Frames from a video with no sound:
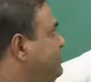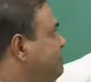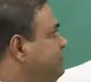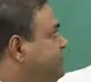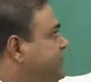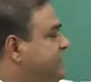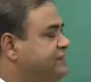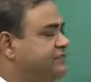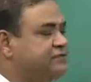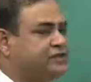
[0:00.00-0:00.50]

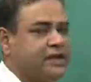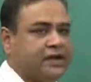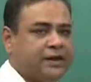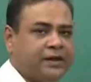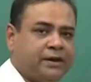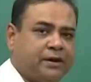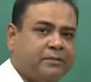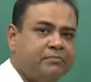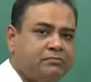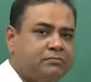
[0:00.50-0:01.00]
phase
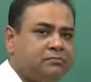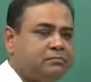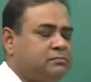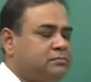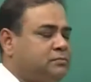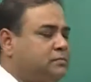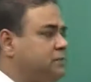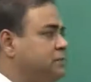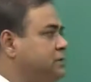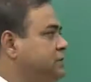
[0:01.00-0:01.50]
diagram,
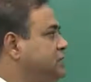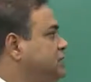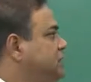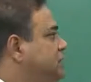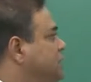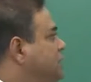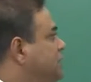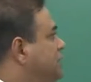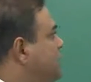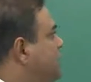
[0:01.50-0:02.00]

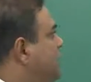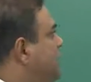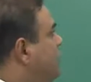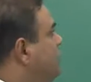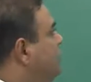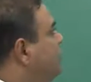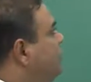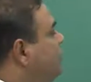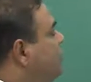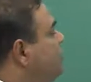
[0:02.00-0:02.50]

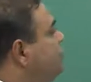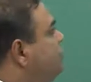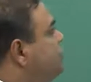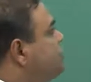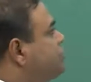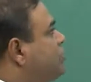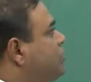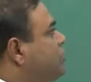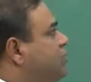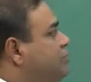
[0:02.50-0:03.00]
and when we
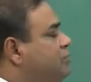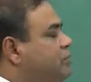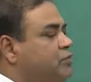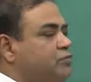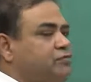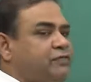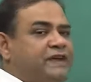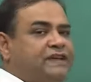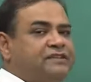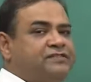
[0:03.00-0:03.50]
talk
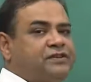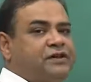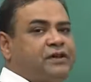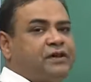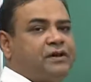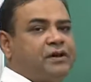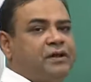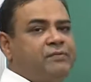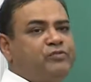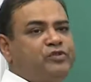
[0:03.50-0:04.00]
about phase
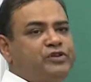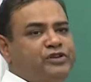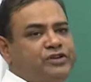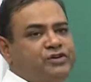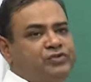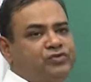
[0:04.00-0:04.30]
diagram we need